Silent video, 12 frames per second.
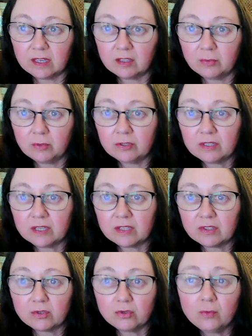and
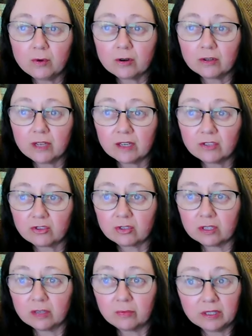possess
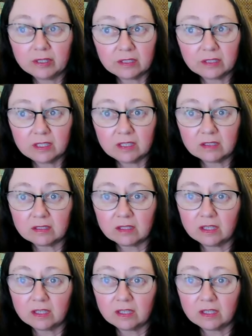supernatural abilities,